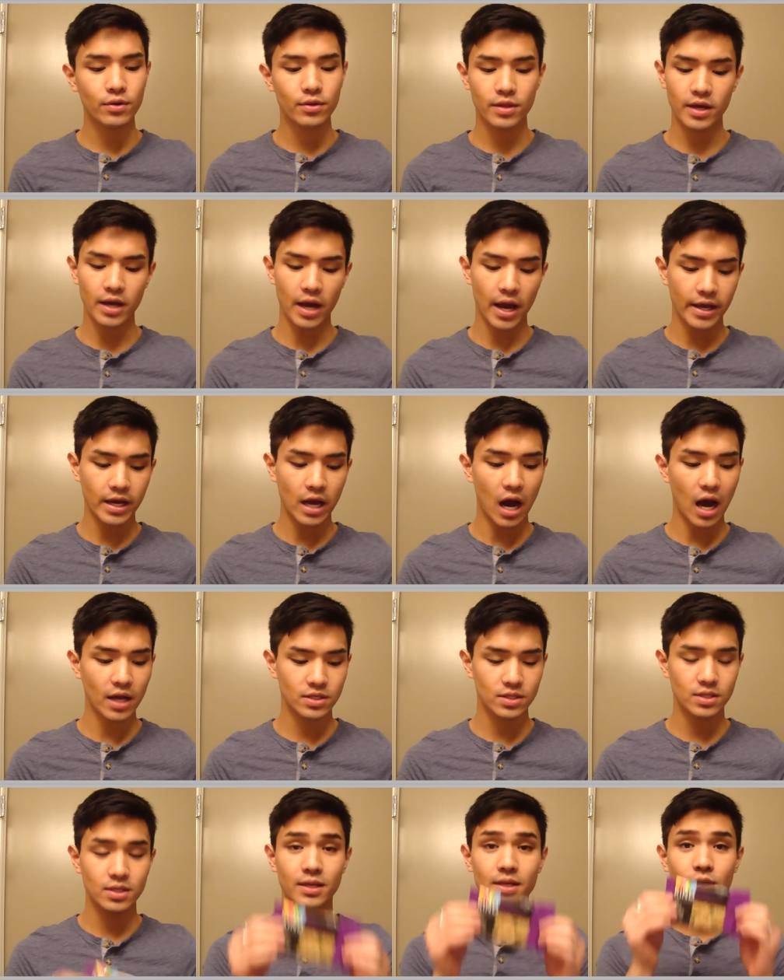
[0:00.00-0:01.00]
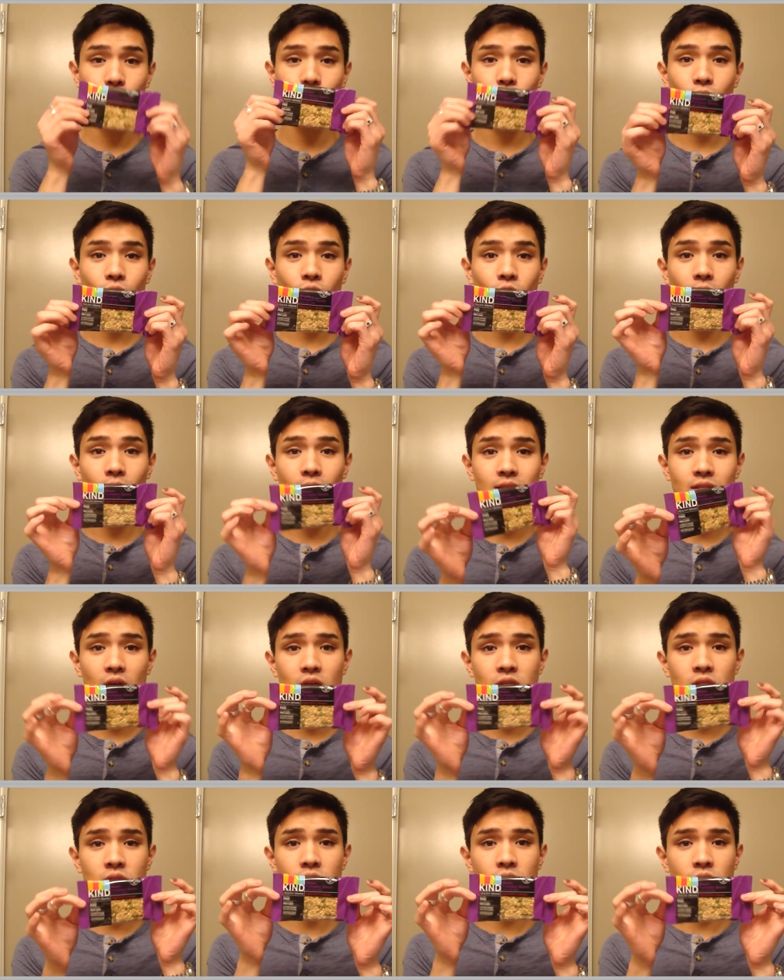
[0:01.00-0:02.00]
thing I got was
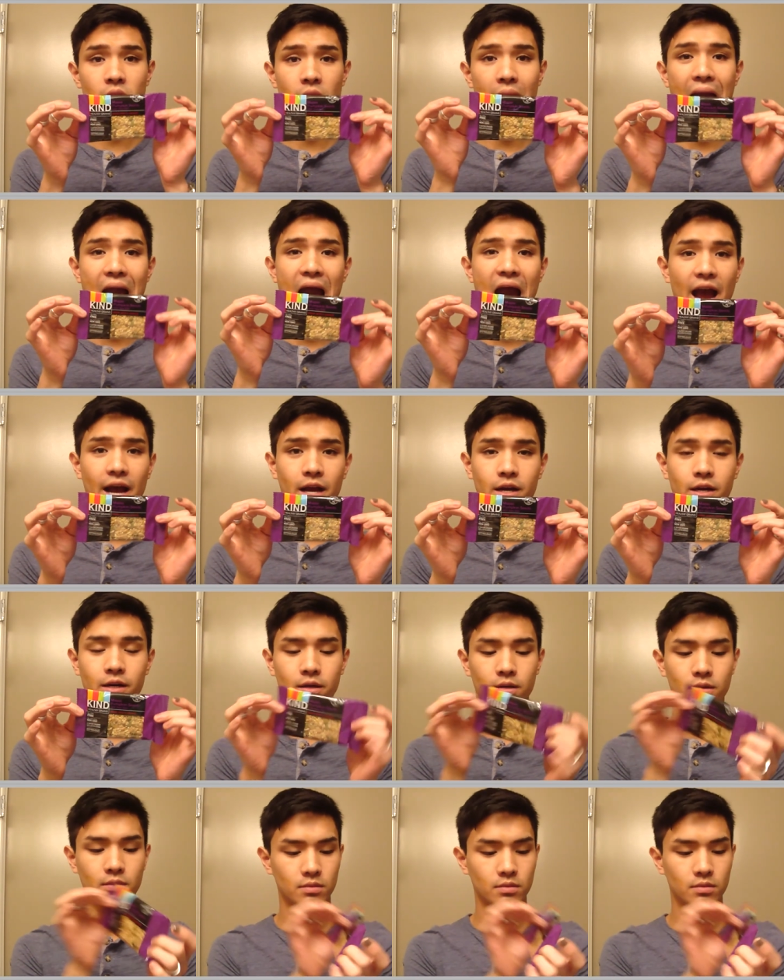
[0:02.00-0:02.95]
a snack.